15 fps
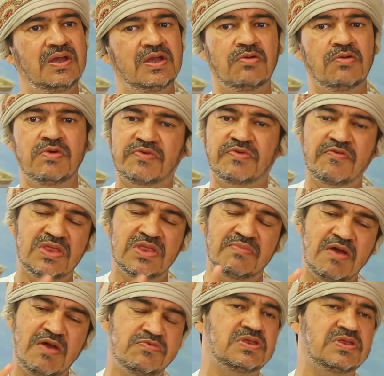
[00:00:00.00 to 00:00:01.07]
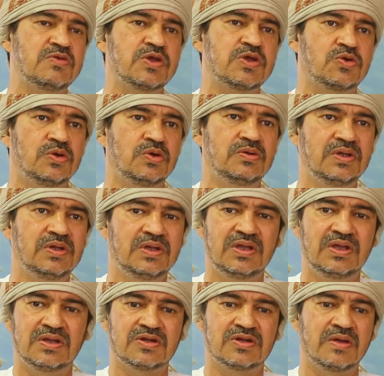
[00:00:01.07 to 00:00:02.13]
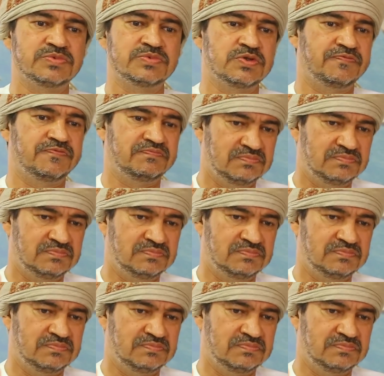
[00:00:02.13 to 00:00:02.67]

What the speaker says: We've given them everything we could in terms of